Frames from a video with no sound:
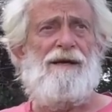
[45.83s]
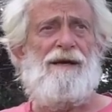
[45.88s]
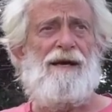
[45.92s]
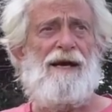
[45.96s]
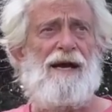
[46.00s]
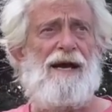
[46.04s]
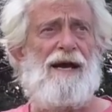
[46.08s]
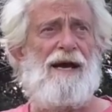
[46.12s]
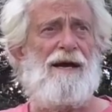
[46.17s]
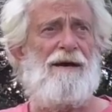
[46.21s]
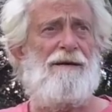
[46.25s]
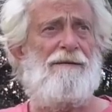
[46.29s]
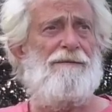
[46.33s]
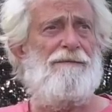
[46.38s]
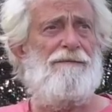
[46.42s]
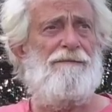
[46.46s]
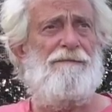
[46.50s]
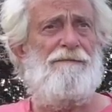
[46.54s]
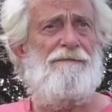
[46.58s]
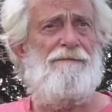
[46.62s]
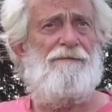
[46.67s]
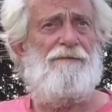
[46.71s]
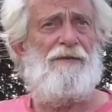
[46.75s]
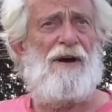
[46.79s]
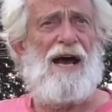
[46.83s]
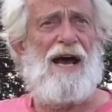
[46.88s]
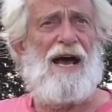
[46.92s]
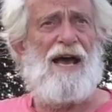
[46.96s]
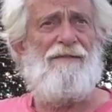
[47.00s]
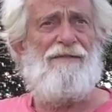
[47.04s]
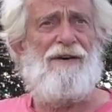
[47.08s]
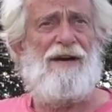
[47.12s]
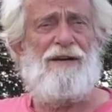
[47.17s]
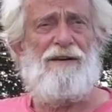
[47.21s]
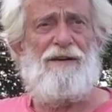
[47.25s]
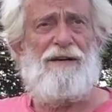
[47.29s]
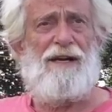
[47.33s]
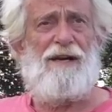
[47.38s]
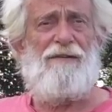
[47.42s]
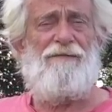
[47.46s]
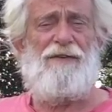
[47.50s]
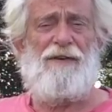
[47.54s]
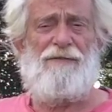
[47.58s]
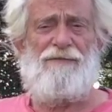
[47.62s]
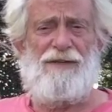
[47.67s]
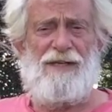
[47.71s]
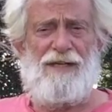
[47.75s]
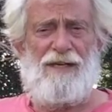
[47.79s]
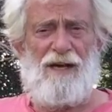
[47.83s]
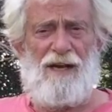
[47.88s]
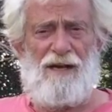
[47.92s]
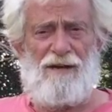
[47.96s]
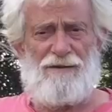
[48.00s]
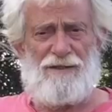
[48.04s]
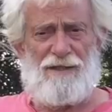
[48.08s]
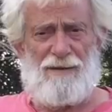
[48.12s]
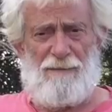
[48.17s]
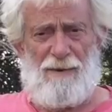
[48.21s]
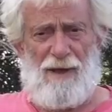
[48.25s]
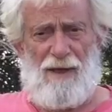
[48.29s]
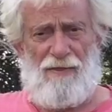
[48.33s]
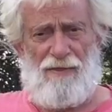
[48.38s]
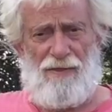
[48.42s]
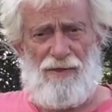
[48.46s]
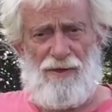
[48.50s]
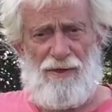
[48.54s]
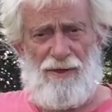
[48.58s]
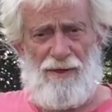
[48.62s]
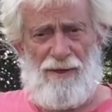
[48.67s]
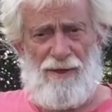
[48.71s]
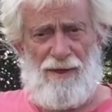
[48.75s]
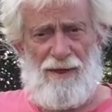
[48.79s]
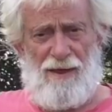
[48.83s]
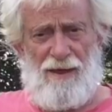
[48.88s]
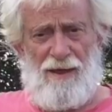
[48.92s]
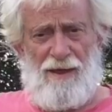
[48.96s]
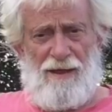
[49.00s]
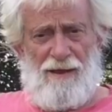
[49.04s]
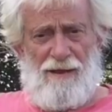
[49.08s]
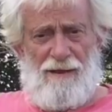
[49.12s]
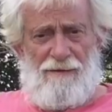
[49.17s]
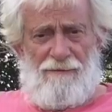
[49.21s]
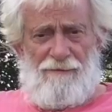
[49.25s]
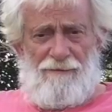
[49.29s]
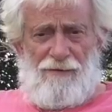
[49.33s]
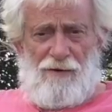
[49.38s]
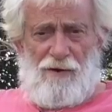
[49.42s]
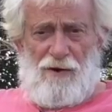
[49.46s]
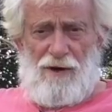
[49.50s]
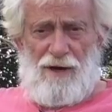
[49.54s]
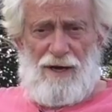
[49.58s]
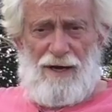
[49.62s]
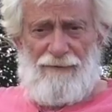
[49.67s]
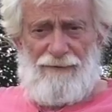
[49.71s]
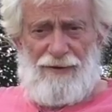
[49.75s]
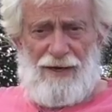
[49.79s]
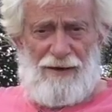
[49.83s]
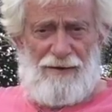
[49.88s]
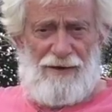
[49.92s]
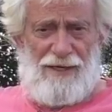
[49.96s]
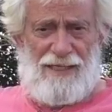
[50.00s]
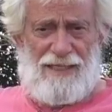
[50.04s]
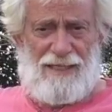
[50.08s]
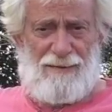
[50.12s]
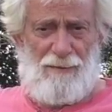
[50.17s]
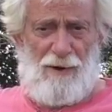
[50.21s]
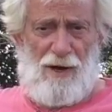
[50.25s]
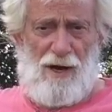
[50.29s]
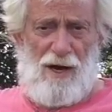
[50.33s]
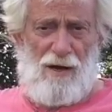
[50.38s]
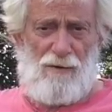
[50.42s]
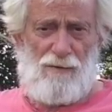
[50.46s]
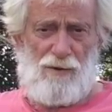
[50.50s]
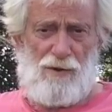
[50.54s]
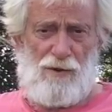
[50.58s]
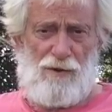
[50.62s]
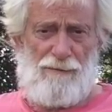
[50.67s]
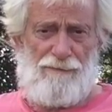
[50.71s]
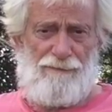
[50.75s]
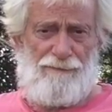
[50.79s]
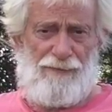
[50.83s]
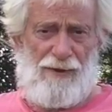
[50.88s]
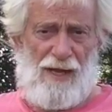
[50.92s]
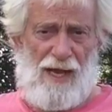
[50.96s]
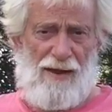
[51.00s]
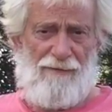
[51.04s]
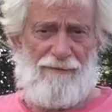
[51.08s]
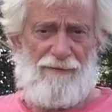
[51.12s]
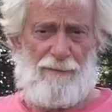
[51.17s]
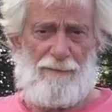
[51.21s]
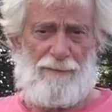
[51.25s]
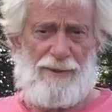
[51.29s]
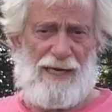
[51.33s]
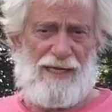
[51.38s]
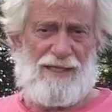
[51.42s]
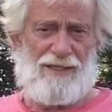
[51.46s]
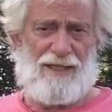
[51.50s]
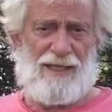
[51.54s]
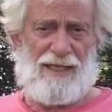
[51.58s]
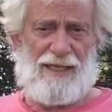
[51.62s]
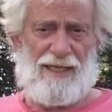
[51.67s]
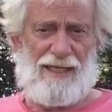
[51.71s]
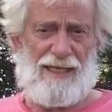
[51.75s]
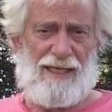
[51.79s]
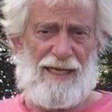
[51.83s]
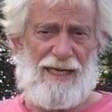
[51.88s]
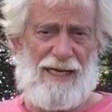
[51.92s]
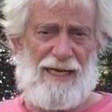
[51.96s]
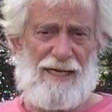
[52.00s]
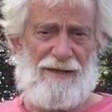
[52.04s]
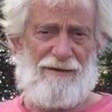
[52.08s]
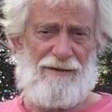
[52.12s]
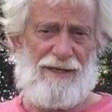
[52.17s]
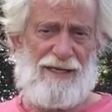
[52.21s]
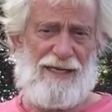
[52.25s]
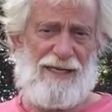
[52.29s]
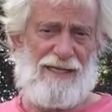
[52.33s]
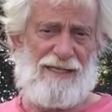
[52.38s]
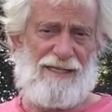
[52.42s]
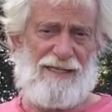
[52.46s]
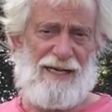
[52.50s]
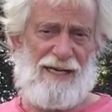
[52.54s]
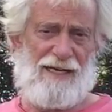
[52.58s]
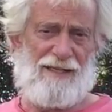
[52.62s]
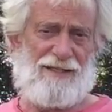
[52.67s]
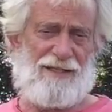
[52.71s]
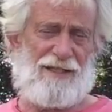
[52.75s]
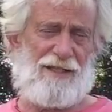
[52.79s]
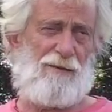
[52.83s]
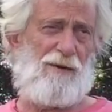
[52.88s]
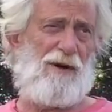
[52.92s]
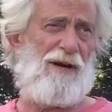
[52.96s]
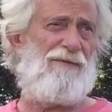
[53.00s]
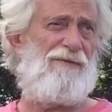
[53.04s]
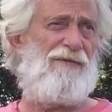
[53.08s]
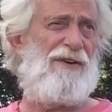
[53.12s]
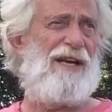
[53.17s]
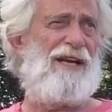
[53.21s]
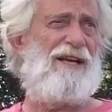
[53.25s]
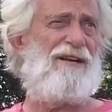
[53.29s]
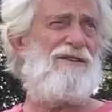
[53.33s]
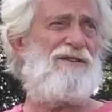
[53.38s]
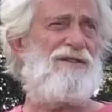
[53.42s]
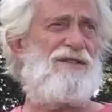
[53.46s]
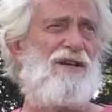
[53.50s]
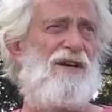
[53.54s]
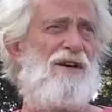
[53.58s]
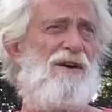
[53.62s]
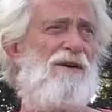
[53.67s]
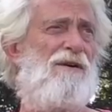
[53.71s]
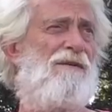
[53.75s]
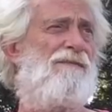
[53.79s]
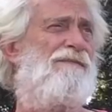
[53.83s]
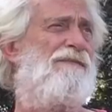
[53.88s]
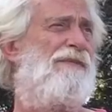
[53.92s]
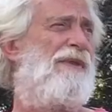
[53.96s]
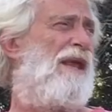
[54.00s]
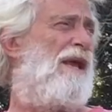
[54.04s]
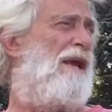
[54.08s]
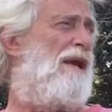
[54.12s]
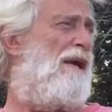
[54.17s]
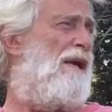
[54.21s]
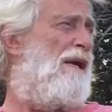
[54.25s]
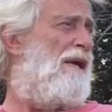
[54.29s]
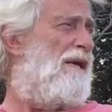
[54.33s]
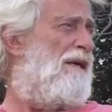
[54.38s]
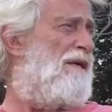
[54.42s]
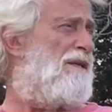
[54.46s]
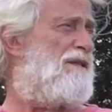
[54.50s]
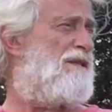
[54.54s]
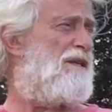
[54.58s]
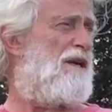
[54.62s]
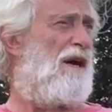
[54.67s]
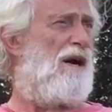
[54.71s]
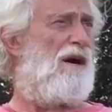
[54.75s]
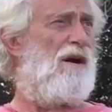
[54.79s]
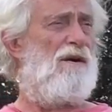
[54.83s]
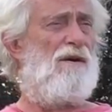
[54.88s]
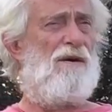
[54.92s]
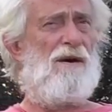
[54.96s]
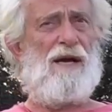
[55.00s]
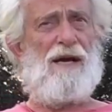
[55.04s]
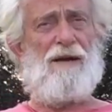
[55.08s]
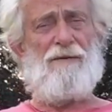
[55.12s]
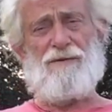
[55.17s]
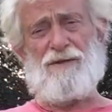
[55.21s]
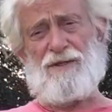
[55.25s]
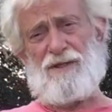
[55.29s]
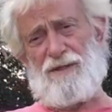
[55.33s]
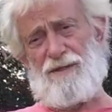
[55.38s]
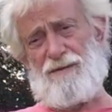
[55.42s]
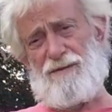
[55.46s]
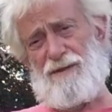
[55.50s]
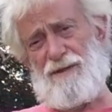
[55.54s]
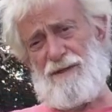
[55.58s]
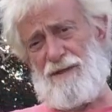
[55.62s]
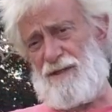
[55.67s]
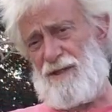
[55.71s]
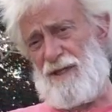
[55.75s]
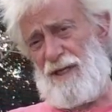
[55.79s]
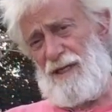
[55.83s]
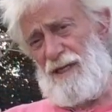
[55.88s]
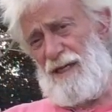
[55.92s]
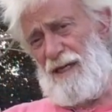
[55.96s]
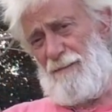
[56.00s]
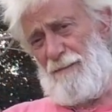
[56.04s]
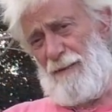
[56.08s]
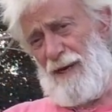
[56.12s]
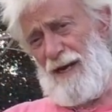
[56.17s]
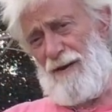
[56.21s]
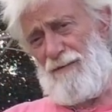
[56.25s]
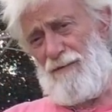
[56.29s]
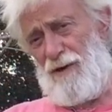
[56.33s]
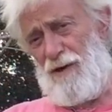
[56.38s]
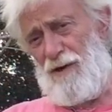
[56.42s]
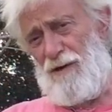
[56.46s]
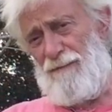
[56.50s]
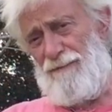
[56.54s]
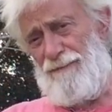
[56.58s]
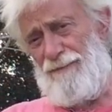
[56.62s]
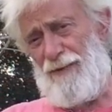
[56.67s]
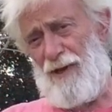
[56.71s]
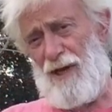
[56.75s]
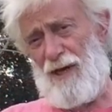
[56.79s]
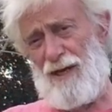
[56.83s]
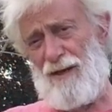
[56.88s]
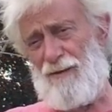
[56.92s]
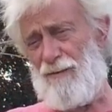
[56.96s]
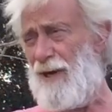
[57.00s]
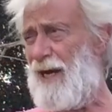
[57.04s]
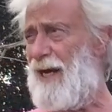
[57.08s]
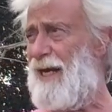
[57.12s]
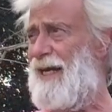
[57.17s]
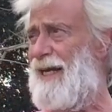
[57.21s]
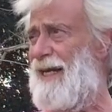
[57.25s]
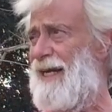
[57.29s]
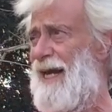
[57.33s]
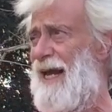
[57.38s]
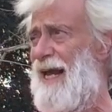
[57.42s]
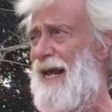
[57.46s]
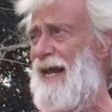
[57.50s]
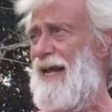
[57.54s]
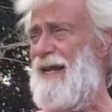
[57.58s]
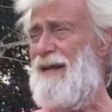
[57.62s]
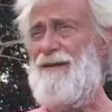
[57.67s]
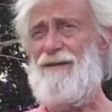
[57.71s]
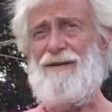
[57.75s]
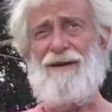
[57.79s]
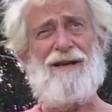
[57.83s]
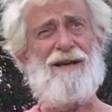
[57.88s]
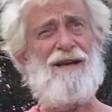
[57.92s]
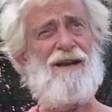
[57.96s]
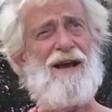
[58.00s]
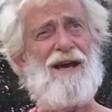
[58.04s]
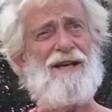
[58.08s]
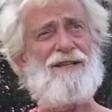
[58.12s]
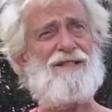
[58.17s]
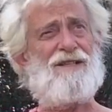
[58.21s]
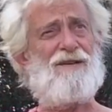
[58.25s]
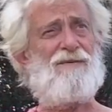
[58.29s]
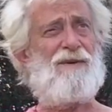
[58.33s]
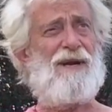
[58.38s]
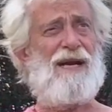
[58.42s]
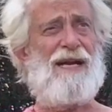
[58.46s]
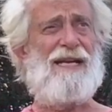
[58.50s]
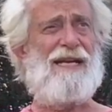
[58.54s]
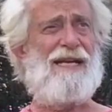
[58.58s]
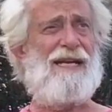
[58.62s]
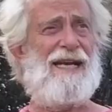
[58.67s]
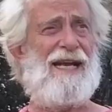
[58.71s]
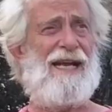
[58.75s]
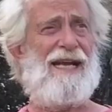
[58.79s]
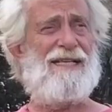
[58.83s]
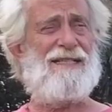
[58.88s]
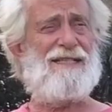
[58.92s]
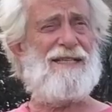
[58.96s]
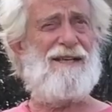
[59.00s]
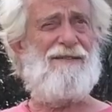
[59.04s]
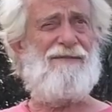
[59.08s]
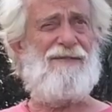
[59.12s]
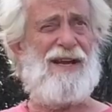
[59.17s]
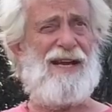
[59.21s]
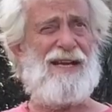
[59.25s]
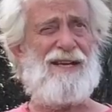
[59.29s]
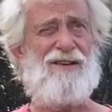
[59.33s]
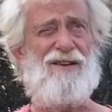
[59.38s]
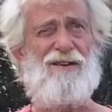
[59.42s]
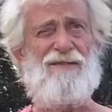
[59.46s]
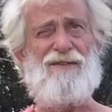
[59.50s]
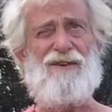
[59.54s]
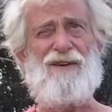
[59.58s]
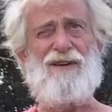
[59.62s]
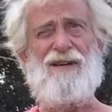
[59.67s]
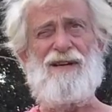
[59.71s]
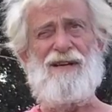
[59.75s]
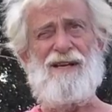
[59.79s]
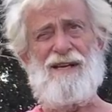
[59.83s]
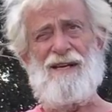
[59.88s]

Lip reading: $550 a month for a very small room of basically 110 square feet or so. So I was sitting in my room on a rainy day, on lots of rainy days in Vancouver.